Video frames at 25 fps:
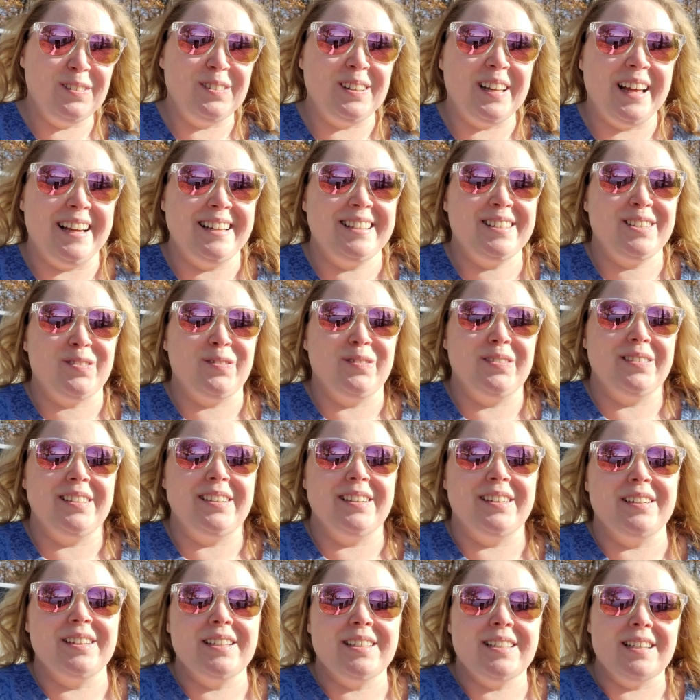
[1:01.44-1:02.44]
last school
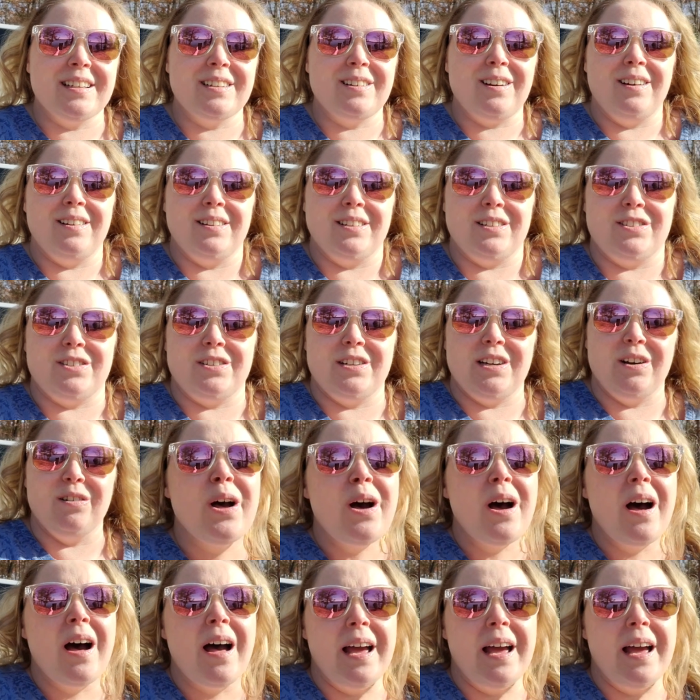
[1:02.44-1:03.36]
year. He's in college now.